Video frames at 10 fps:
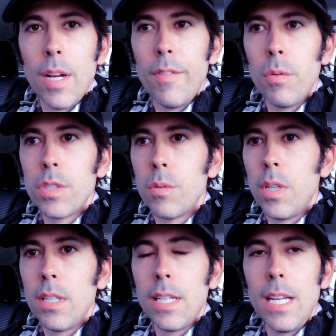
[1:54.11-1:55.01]
every once in a
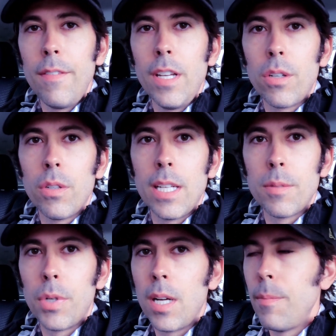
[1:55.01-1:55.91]
while any vehicle has a
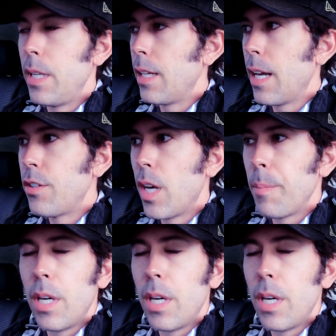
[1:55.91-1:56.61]
problem and you got to drop